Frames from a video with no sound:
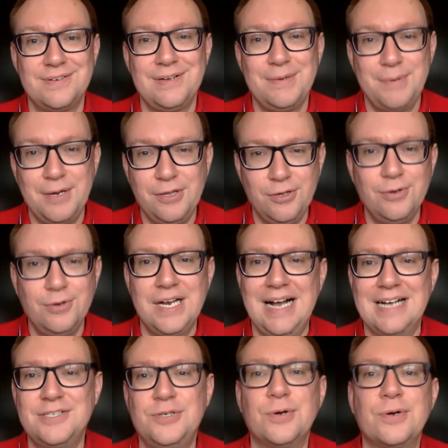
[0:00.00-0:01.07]
where you can
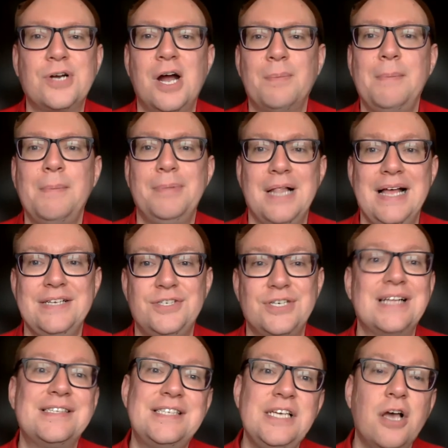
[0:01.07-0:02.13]
add your carbon pledge
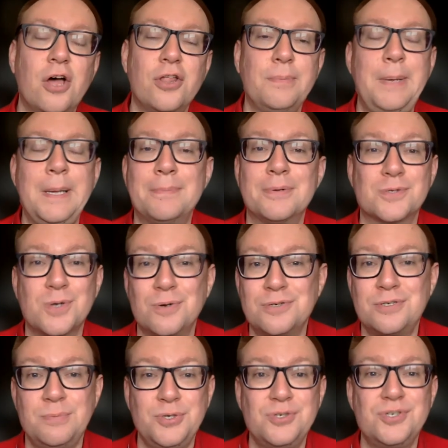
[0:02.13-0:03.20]
and see other people's
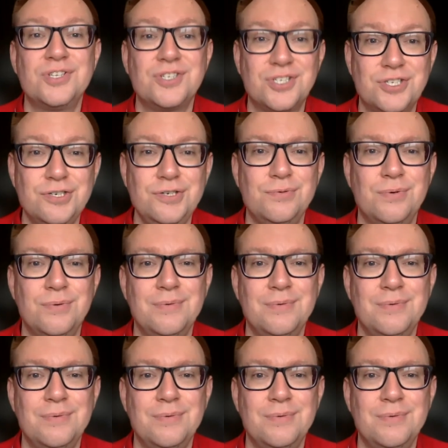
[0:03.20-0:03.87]
contributions too.